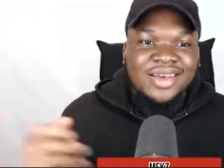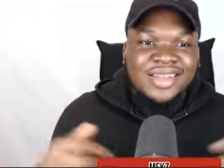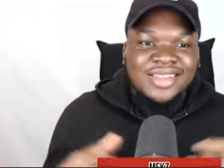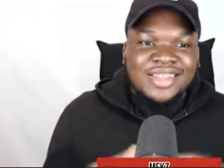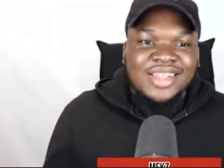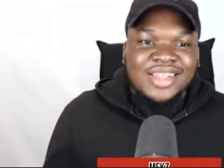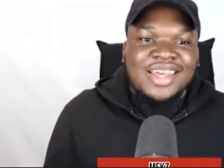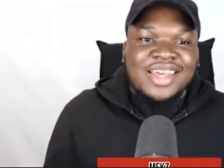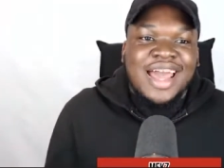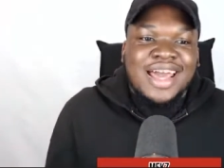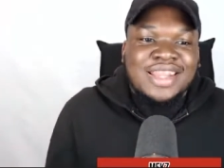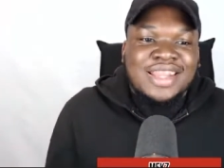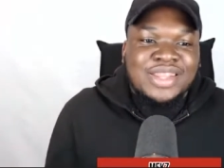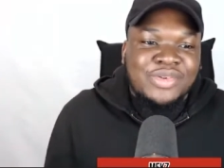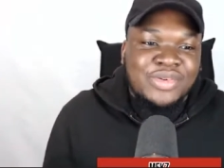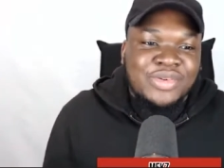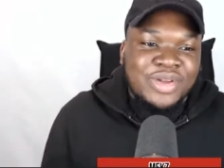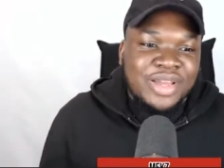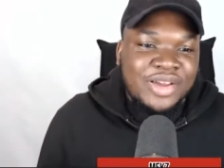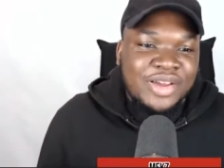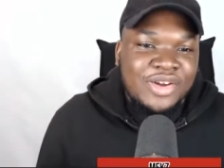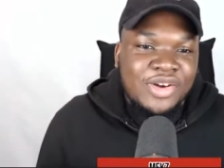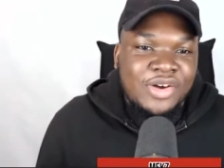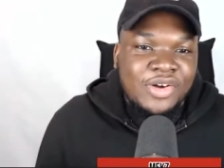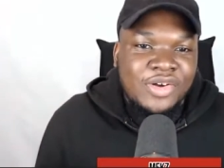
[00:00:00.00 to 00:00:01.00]
the
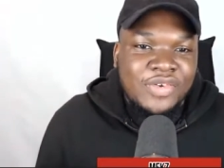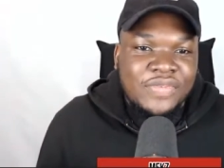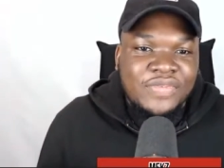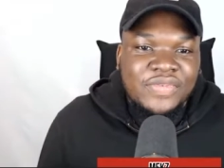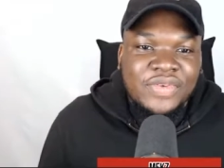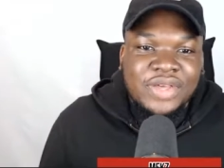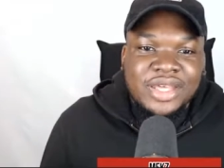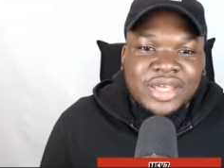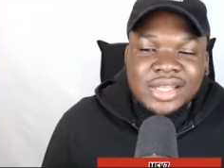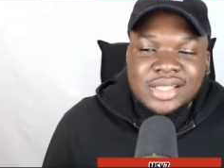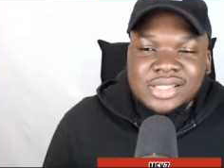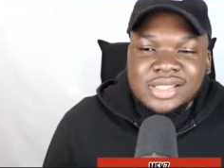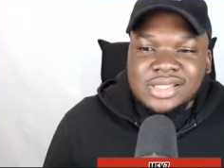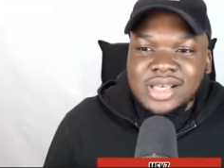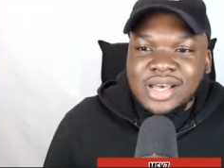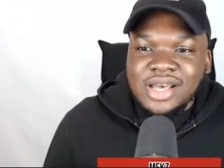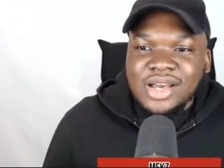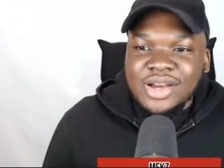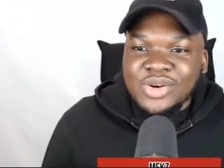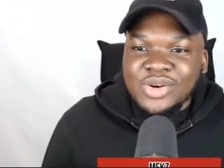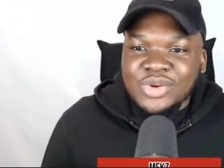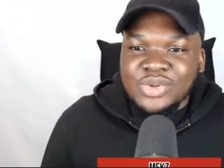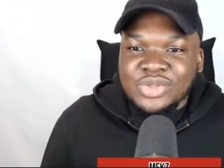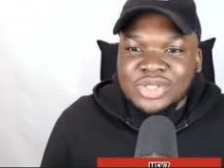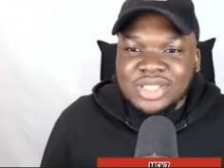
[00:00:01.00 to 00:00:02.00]
gathering of Inner
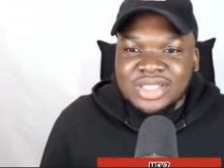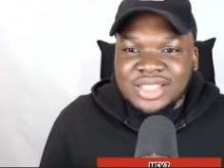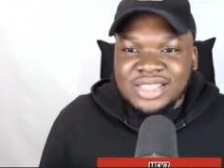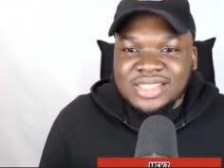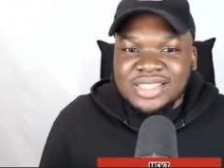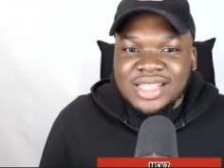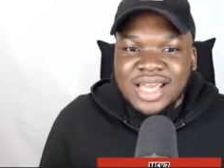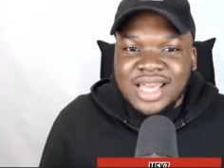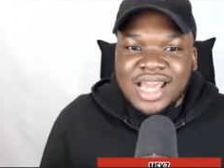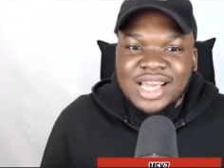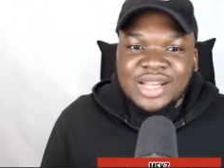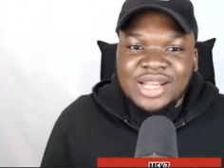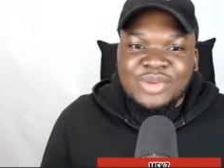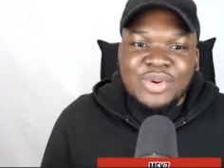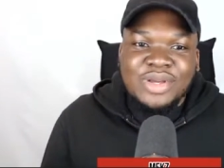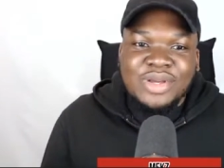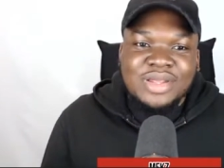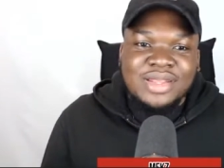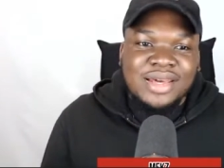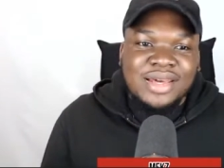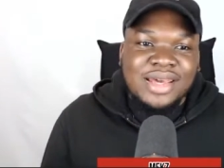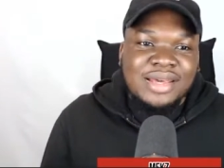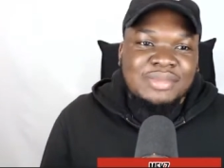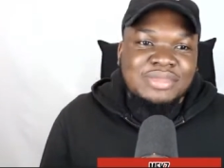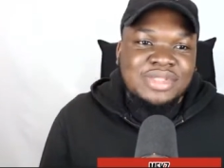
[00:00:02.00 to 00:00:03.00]
Circle to decide
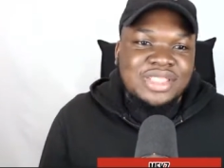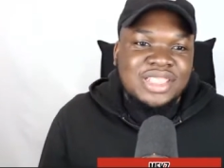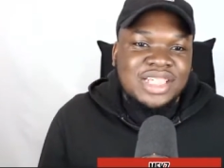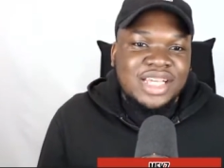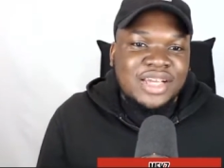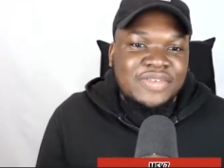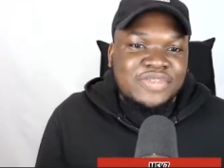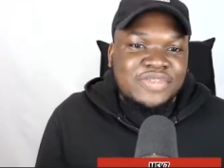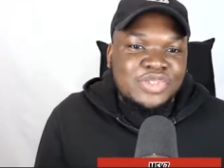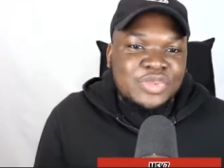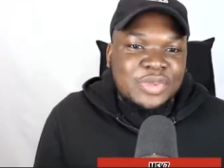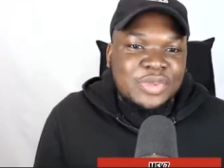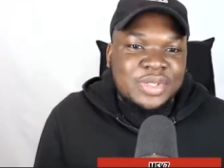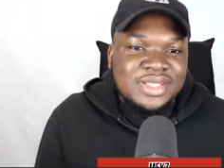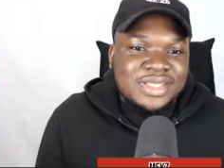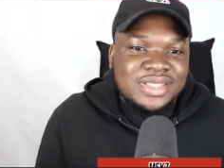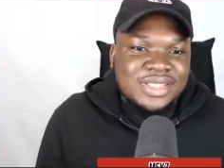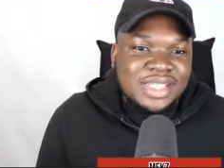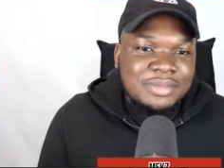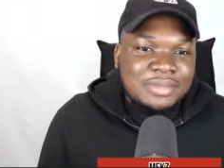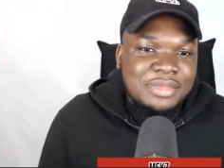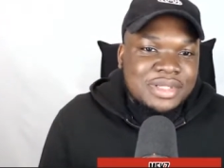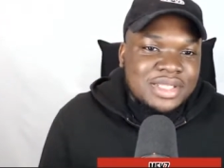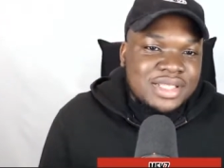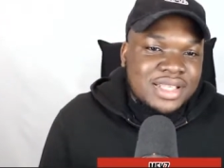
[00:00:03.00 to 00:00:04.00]
whether MJF joins
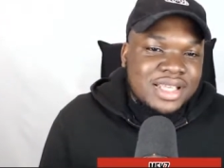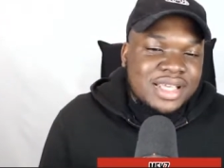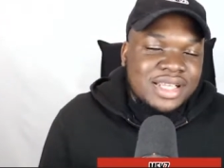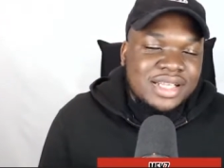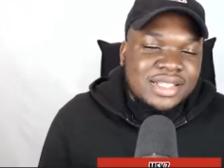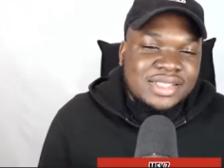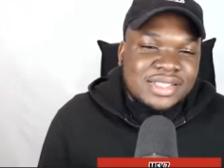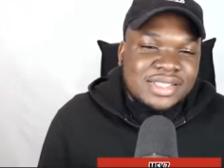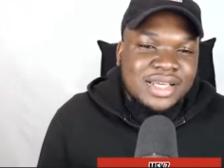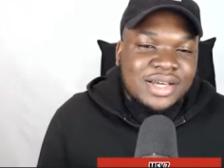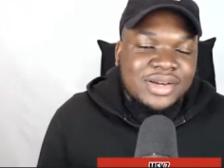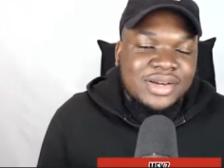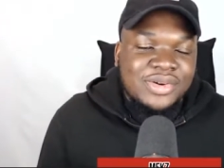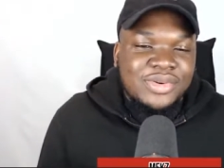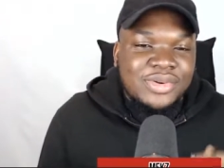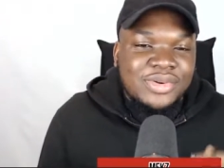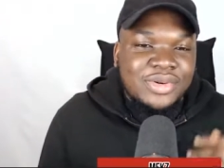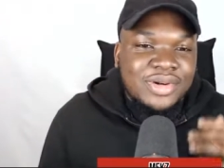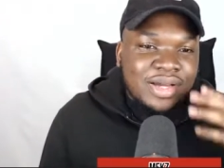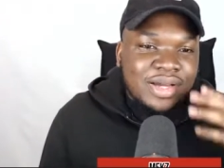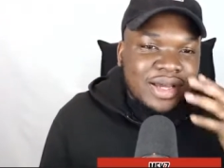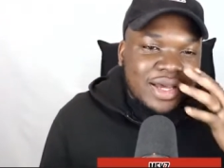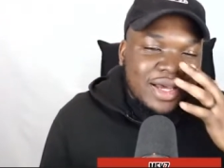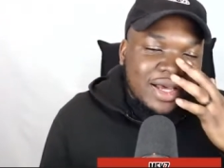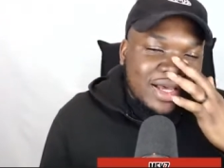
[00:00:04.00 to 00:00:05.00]
the Inner Circle.
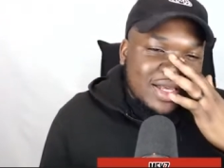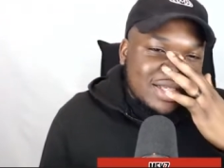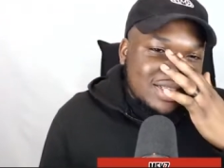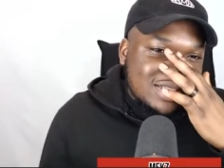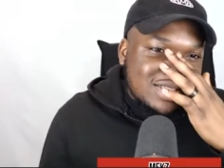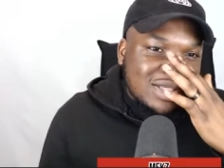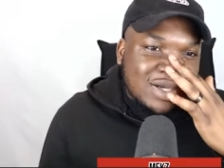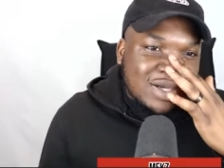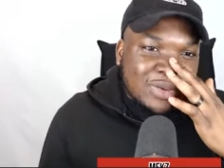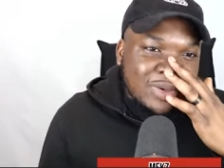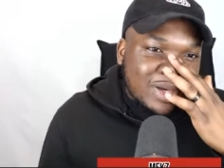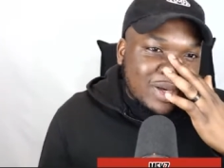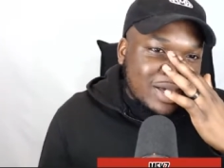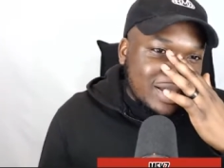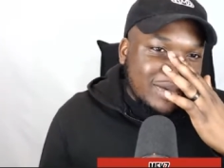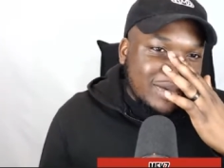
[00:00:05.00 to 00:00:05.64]
So